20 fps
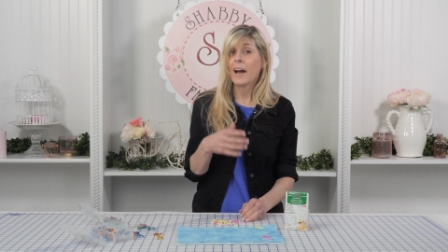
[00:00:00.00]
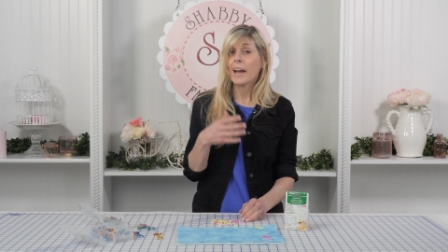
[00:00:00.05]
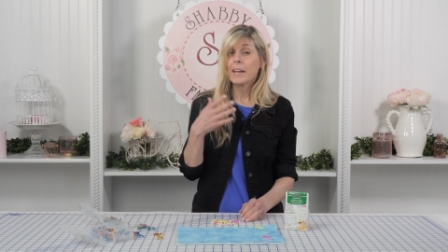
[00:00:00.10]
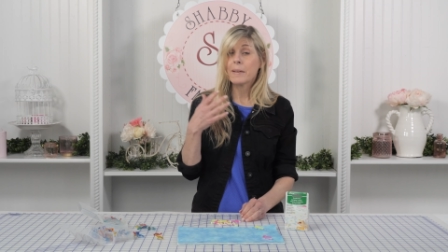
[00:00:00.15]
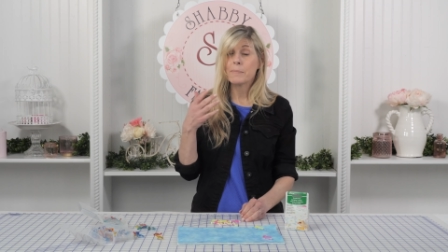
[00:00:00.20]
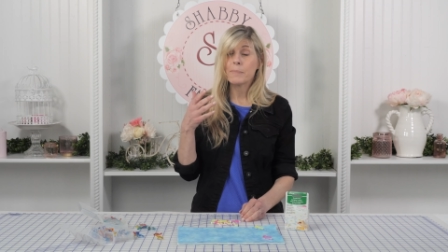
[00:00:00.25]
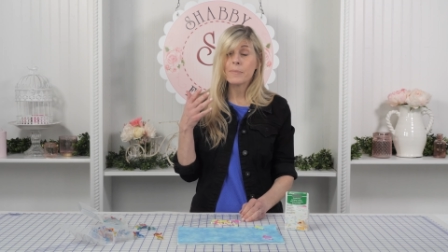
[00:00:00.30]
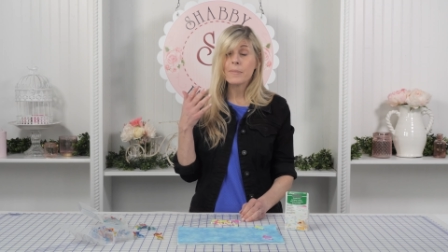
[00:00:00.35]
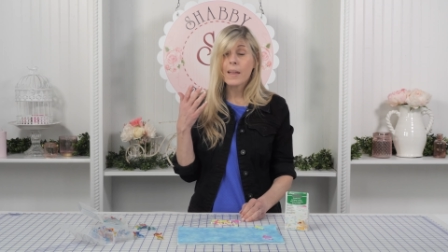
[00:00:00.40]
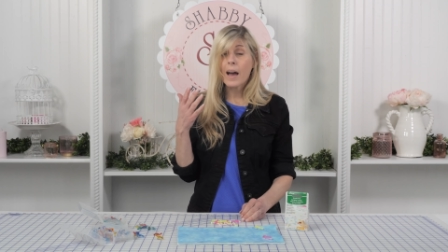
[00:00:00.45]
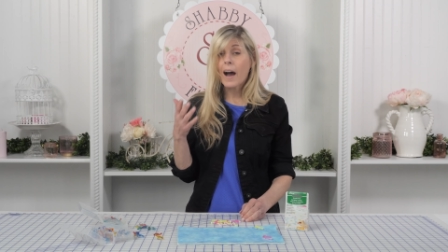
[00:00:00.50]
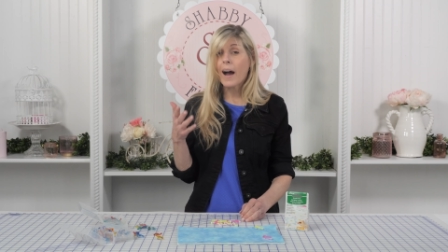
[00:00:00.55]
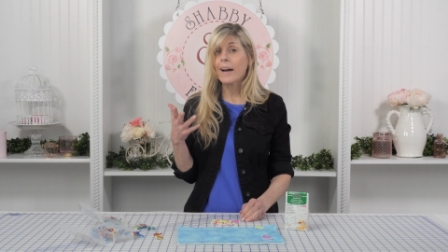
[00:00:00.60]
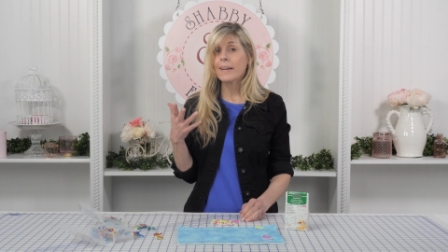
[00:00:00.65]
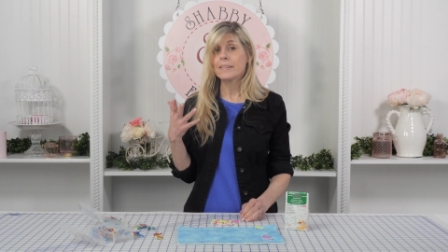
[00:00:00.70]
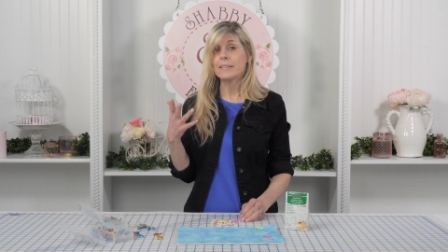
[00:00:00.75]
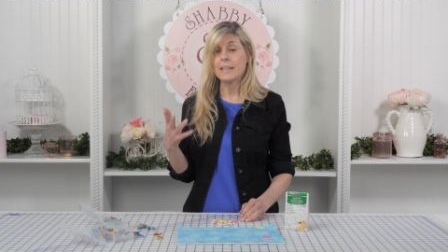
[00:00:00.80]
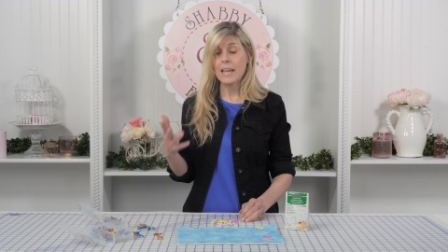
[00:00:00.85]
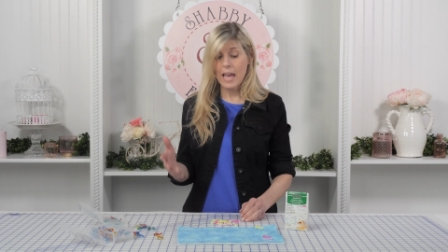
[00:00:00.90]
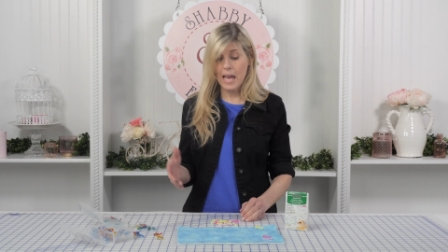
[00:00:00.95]
I am
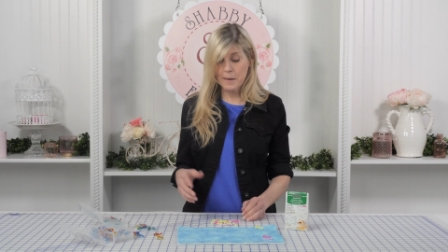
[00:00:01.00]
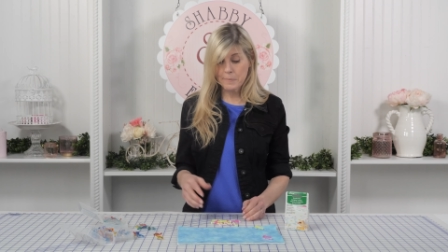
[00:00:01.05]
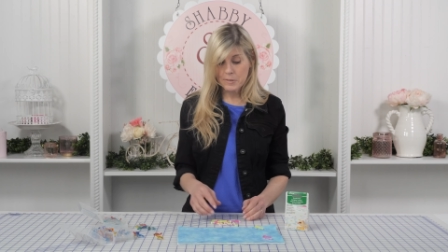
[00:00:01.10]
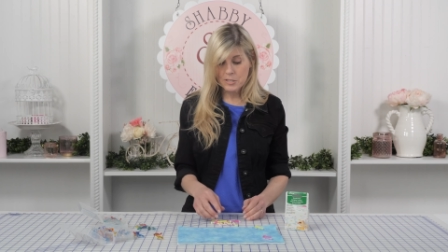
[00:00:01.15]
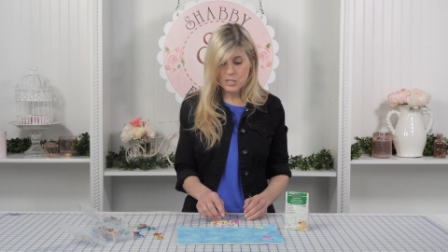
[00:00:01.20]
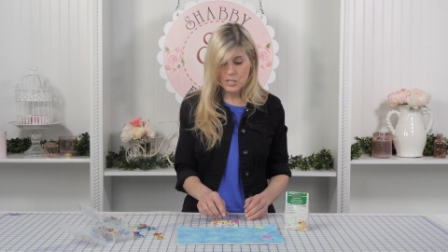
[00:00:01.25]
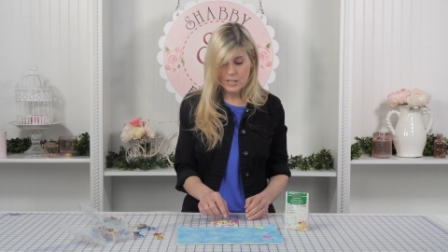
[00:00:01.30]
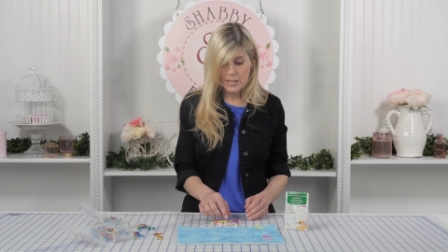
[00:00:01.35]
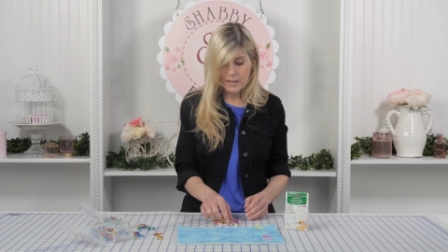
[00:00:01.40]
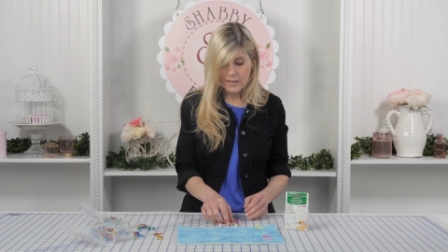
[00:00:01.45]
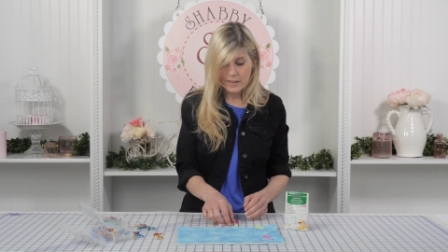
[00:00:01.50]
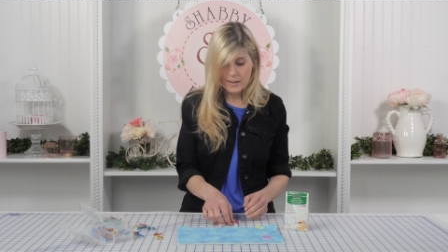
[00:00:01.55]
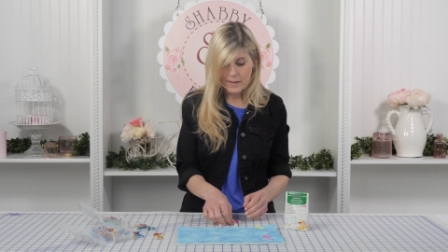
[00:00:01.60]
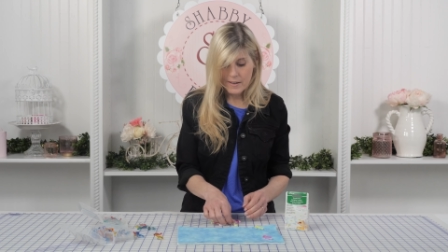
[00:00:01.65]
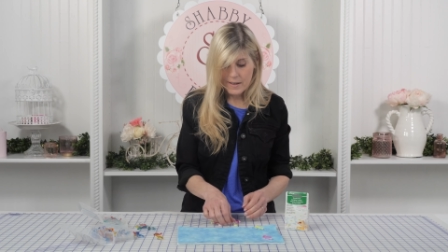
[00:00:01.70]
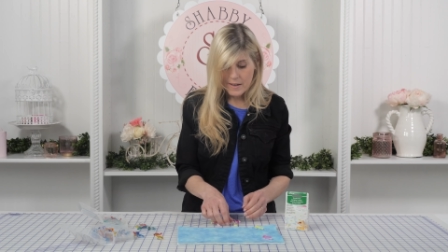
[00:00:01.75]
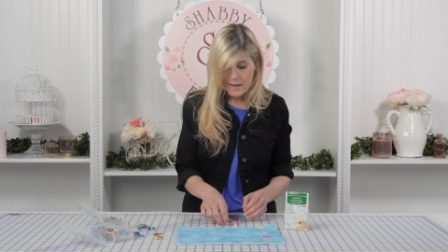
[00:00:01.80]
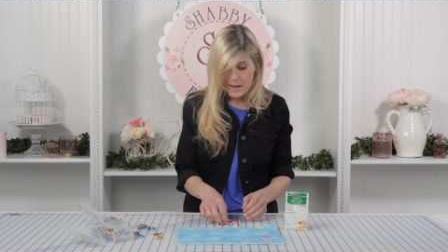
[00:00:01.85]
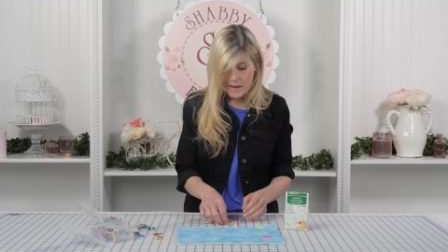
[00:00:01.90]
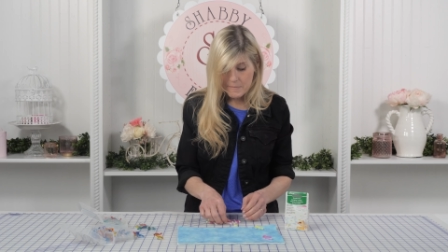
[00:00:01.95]
not damaging
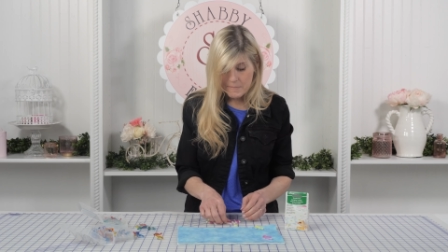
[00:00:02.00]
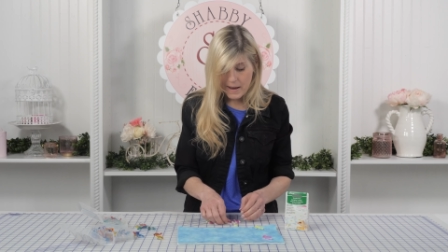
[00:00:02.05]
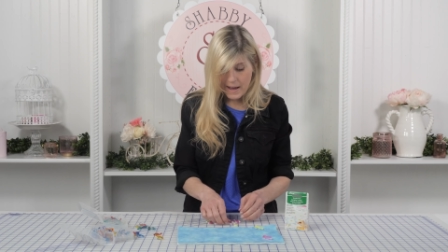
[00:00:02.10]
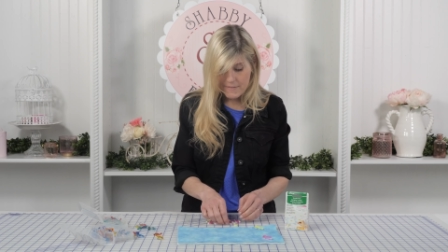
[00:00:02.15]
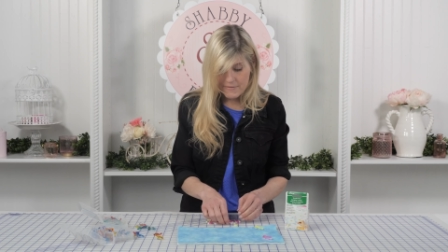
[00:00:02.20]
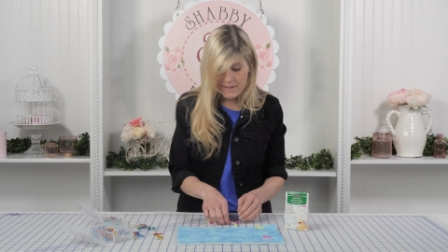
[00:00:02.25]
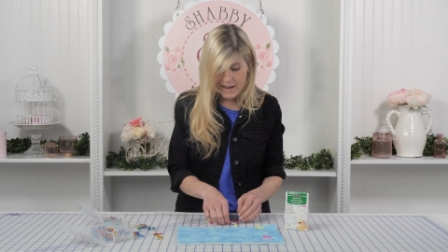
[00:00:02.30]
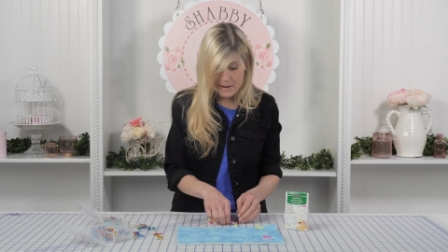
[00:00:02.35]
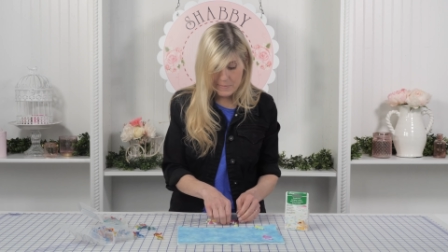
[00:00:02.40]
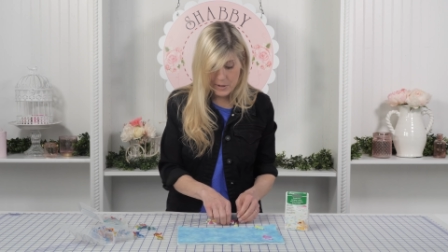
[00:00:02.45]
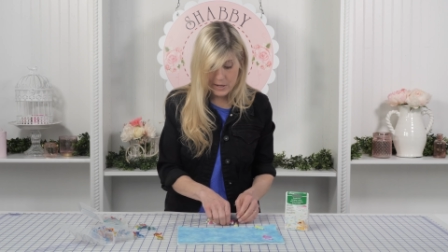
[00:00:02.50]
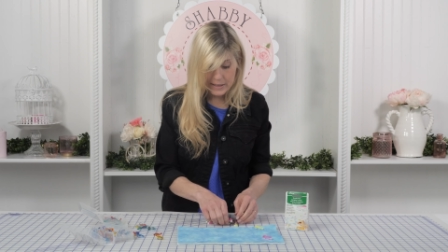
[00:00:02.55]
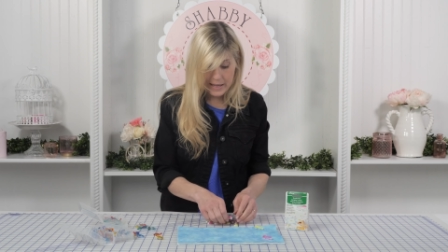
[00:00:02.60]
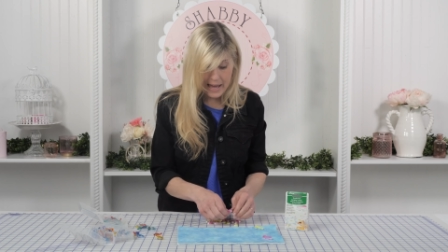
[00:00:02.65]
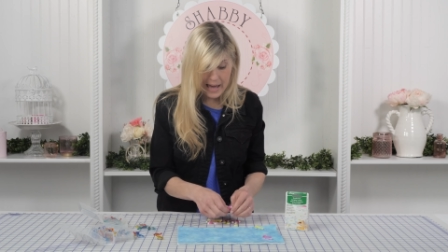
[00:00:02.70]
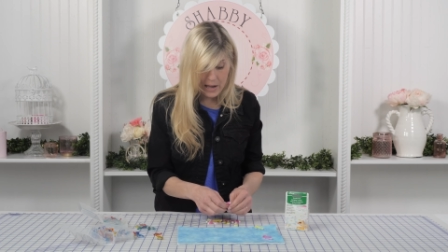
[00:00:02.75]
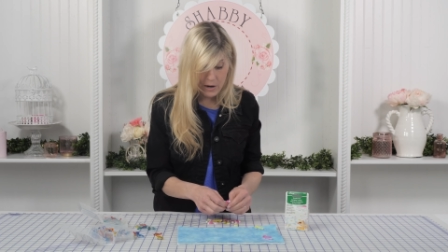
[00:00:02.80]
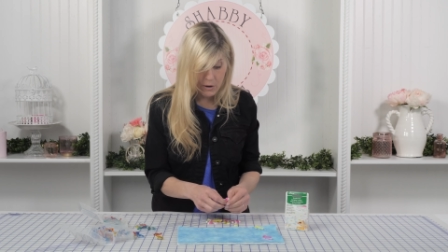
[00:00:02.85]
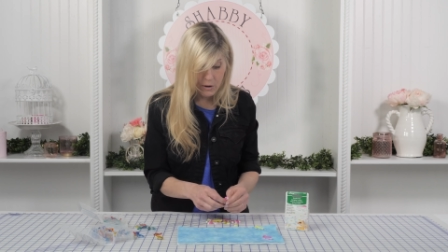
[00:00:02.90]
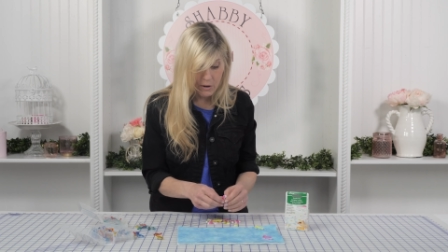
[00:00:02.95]
my fabric
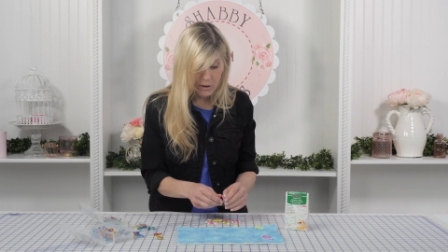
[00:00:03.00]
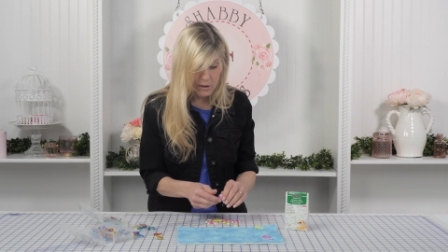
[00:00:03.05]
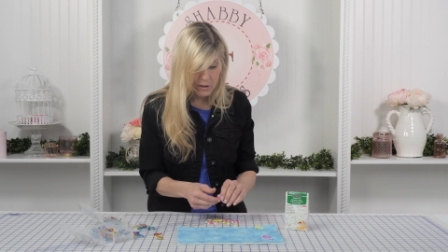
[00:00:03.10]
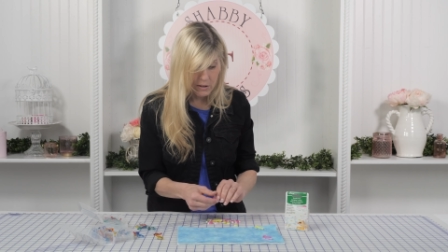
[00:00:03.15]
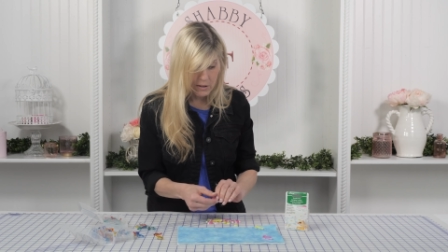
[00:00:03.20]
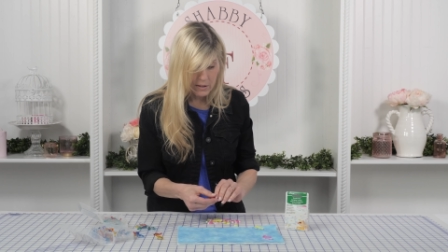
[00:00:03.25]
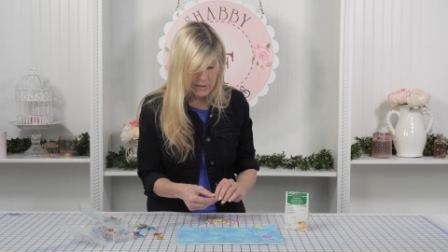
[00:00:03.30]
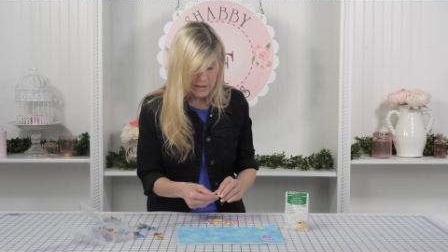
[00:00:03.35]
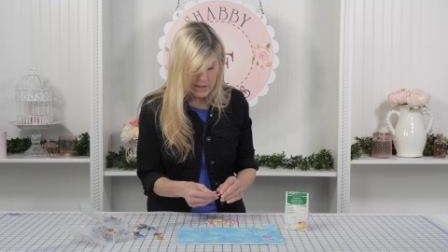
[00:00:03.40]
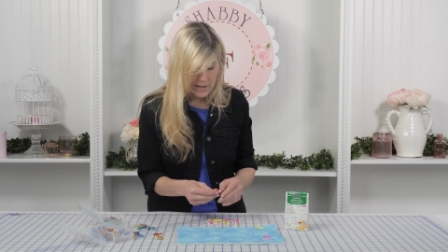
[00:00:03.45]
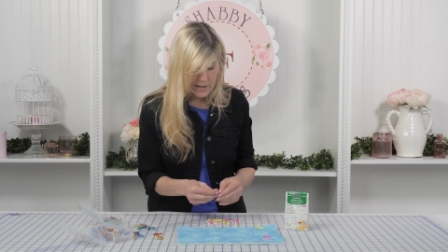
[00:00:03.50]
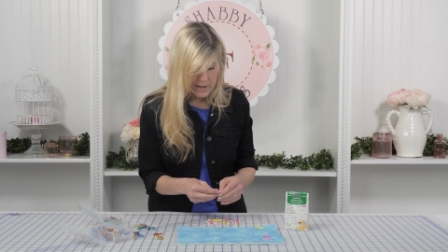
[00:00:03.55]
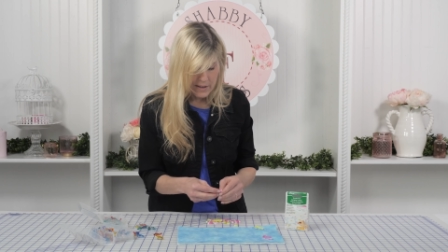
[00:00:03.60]
at all.